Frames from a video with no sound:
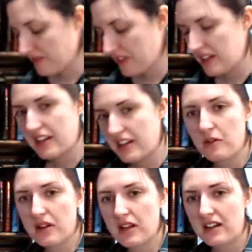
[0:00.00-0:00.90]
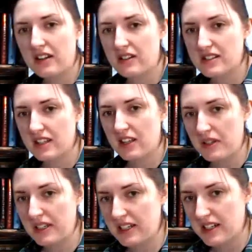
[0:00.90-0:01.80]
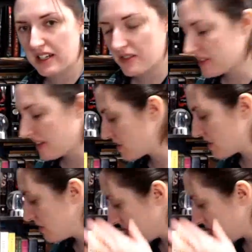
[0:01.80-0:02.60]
And I know it kind of looks like we need another section,